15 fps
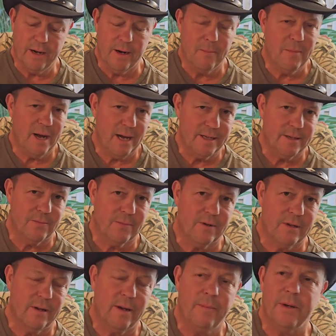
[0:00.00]
And imagine
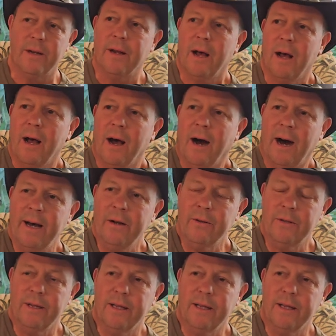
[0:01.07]
what, I mean, I don't